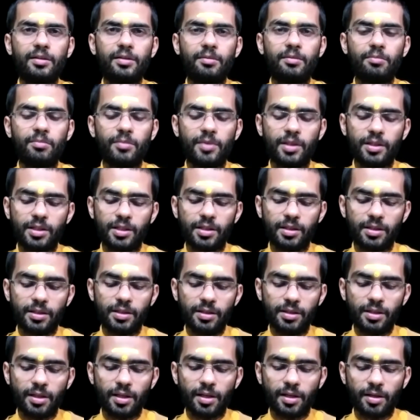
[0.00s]
This
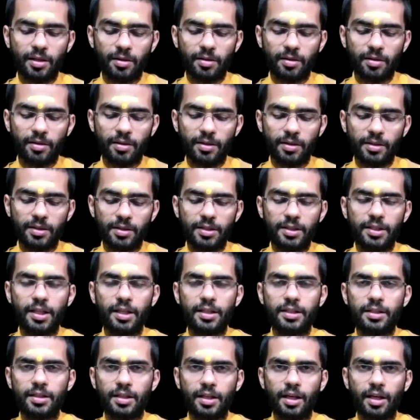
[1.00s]
is
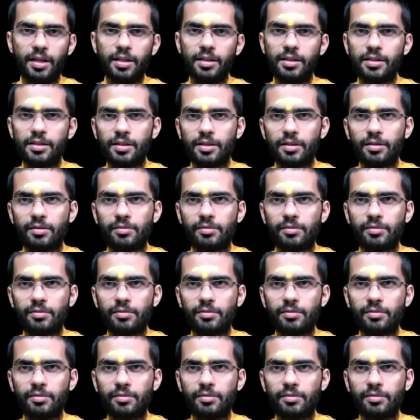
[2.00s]
6th case.